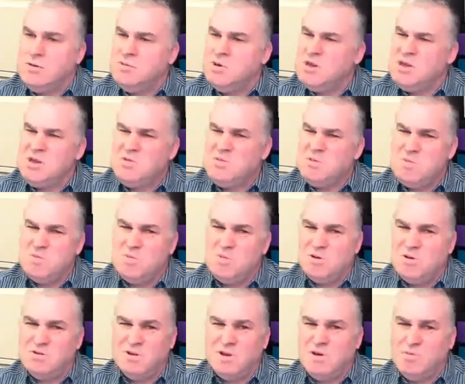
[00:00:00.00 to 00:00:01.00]
You wouldn't
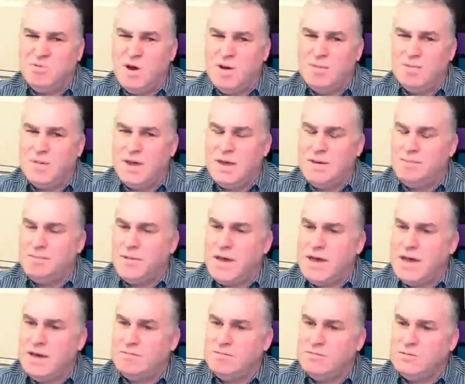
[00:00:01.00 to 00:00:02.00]
want a one-man
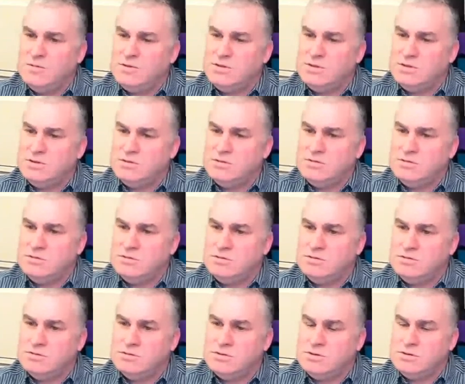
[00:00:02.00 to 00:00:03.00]
band, would you,
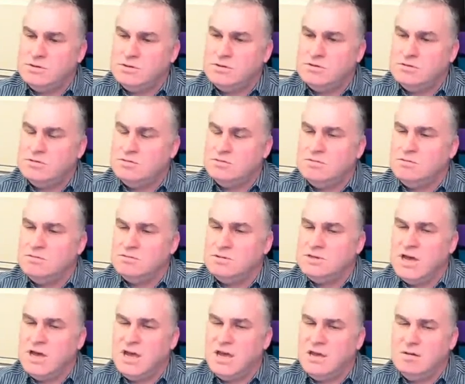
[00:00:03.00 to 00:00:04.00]
or two, or
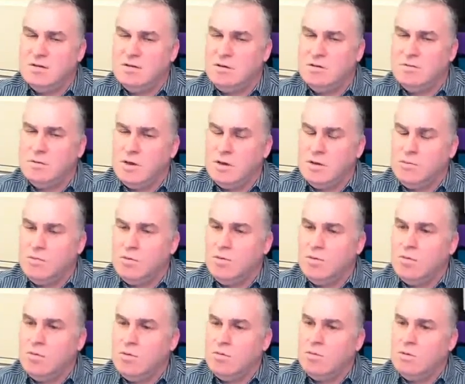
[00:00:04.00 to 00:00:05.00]
10? Or
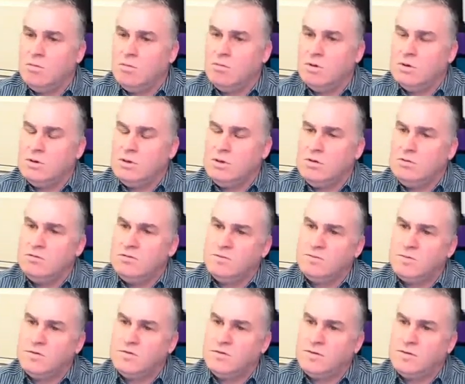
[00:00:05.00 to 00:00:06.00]
what are you
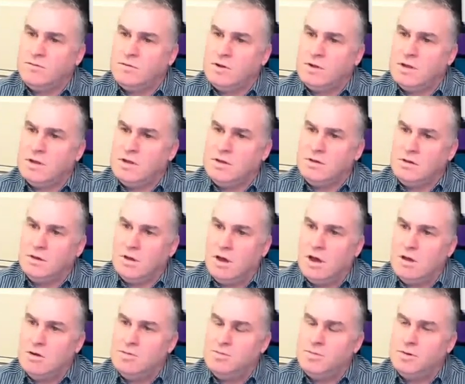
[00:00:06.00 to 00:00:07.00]
specifically
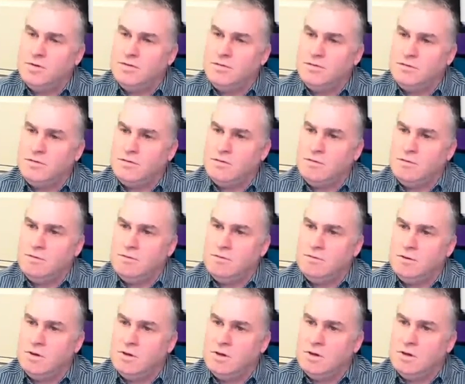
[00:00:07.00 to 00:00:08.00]
hoping to
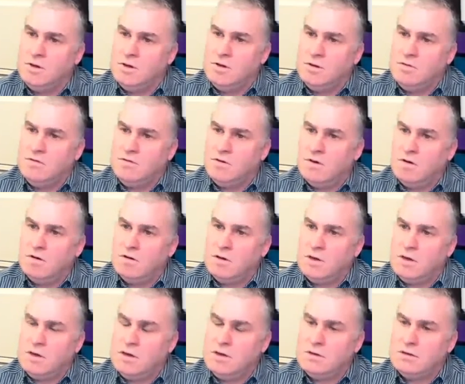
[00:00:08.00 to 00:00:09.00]

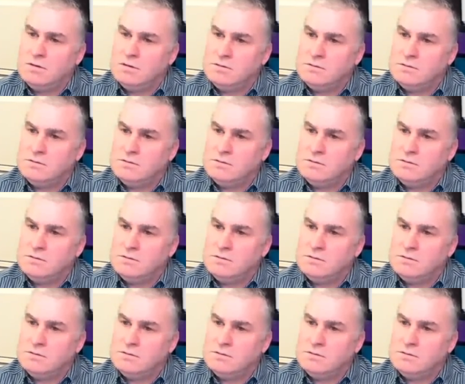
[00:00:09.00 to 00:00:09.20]
target?